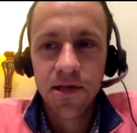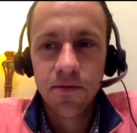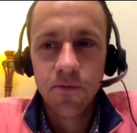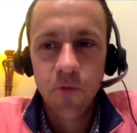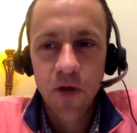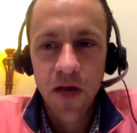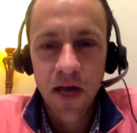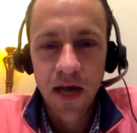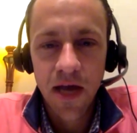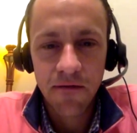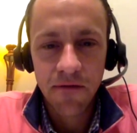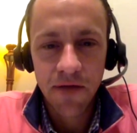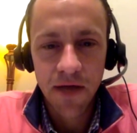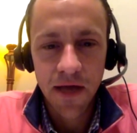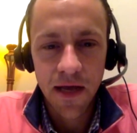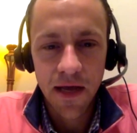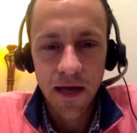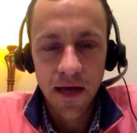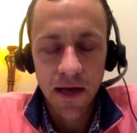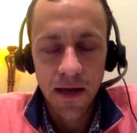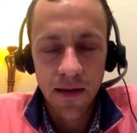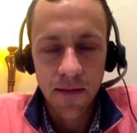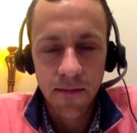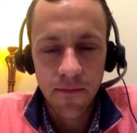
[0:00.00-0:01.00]
we have a,
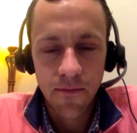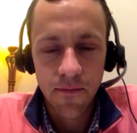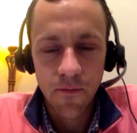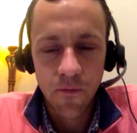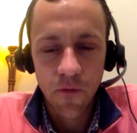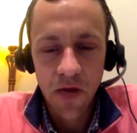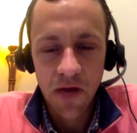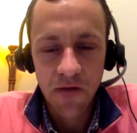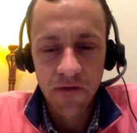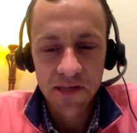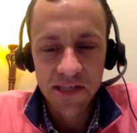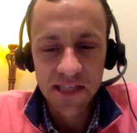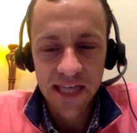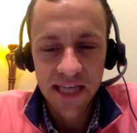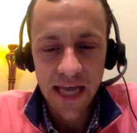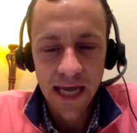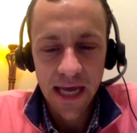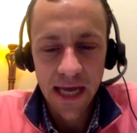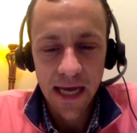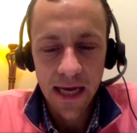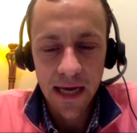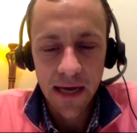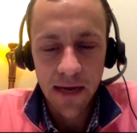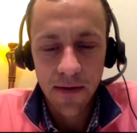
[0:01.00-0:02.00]
um, we have a
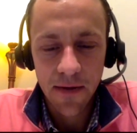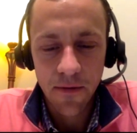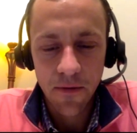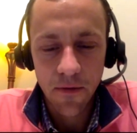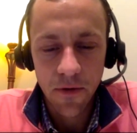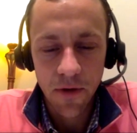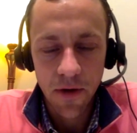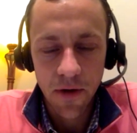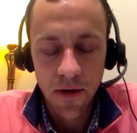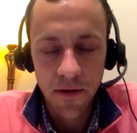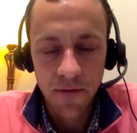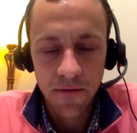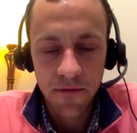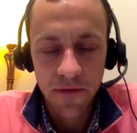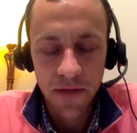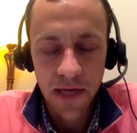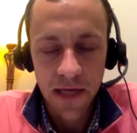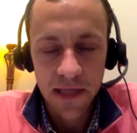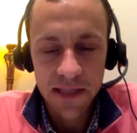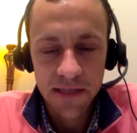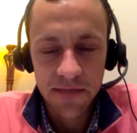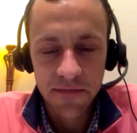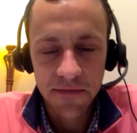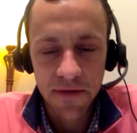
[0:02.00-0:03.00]
saying or a, a
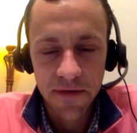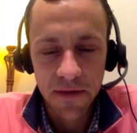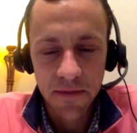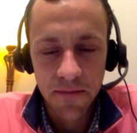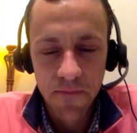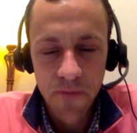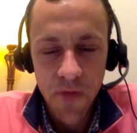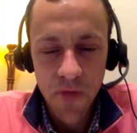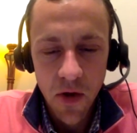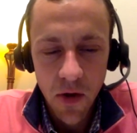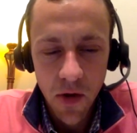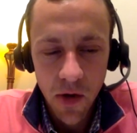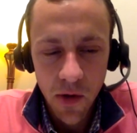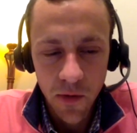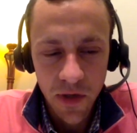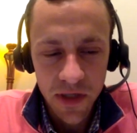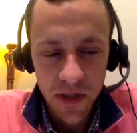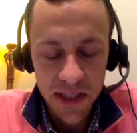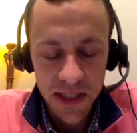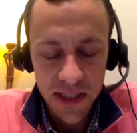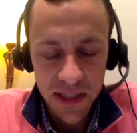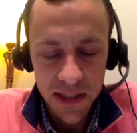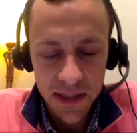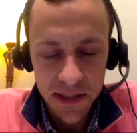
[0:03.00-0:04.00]
philosophy,
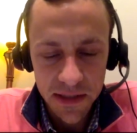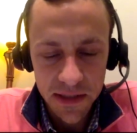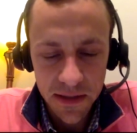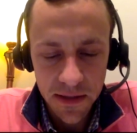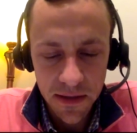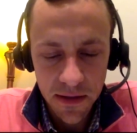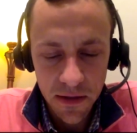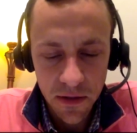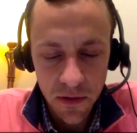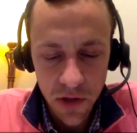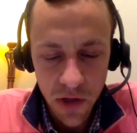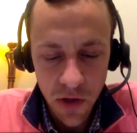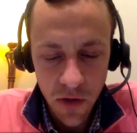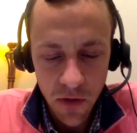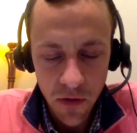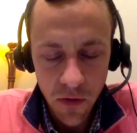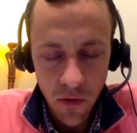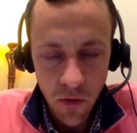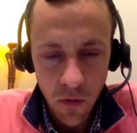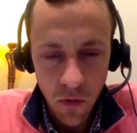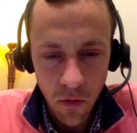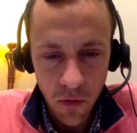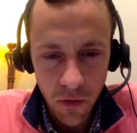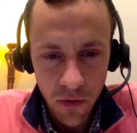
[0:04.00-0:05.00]
which is you don't
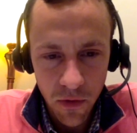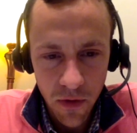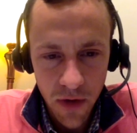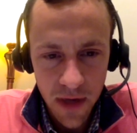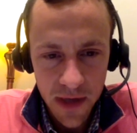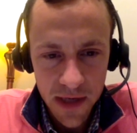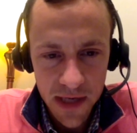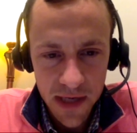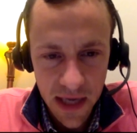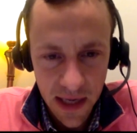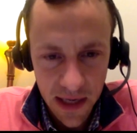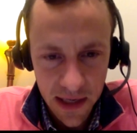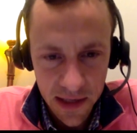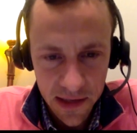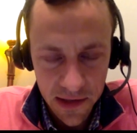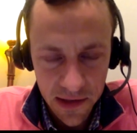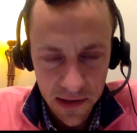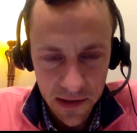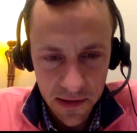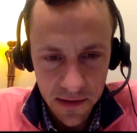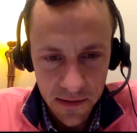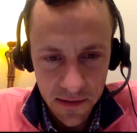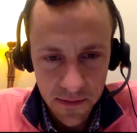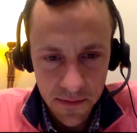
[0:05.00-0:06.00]
order a
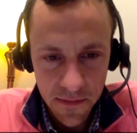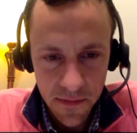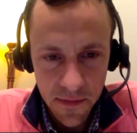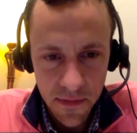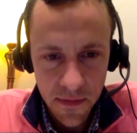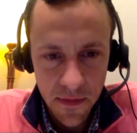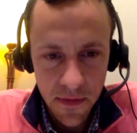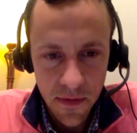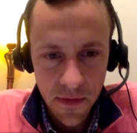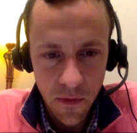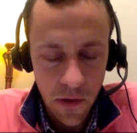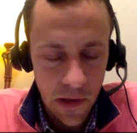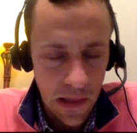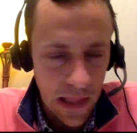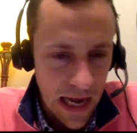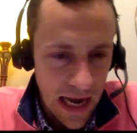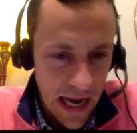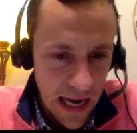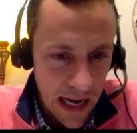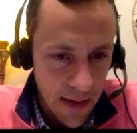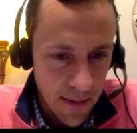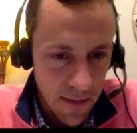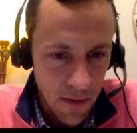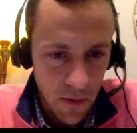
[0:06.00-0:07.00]
test or a
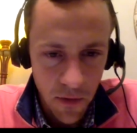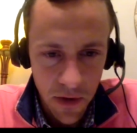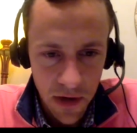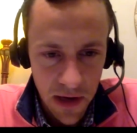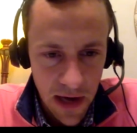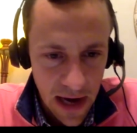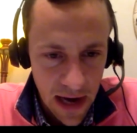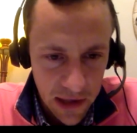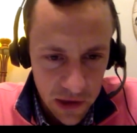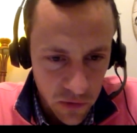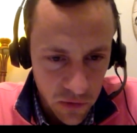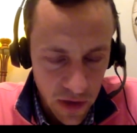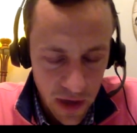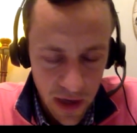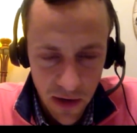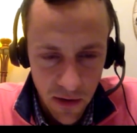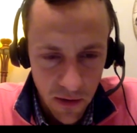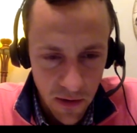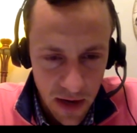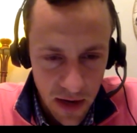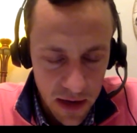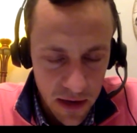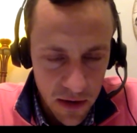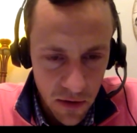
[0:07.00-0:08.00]
lab or an x-ray
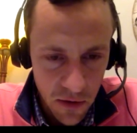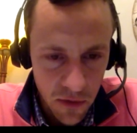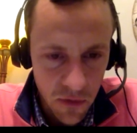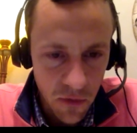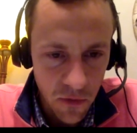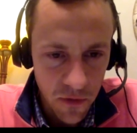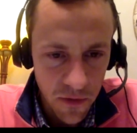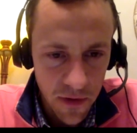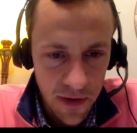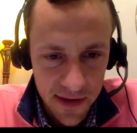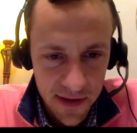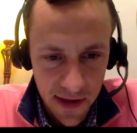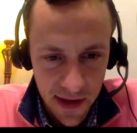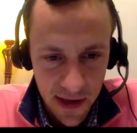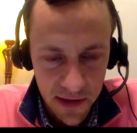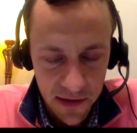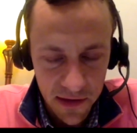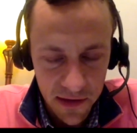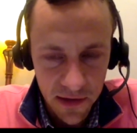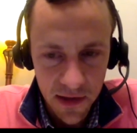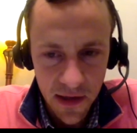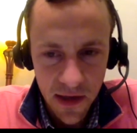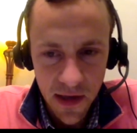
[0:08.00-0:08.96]
or a, you don't order a test